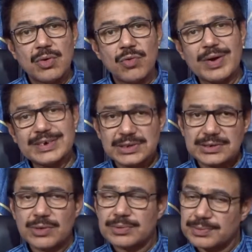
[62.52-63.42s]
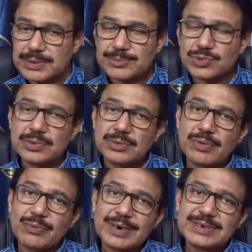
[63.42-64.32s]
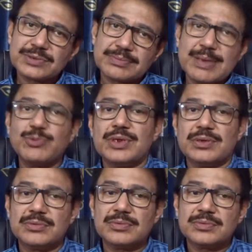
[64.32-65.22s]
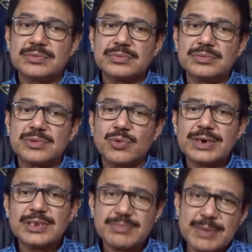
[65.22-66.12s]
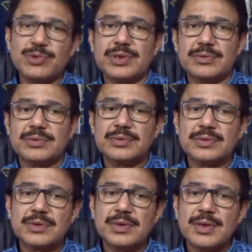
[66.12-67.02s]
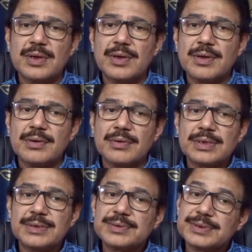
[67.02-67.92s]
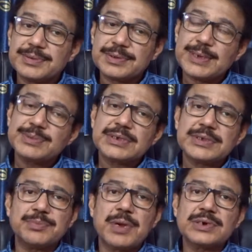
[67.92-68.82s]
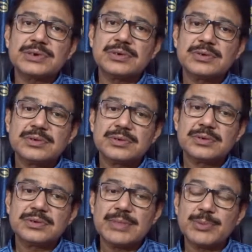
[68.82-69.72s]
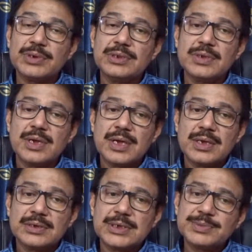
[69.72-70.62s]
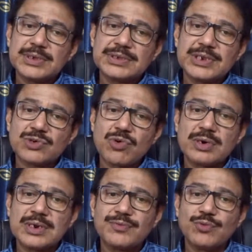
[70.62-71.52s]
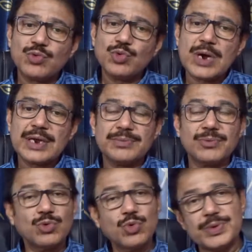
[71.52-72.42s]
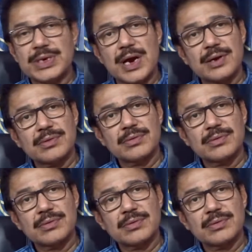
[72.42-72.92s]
What is memory? What is memory? It gives us a past memory, gives us a record of who we are,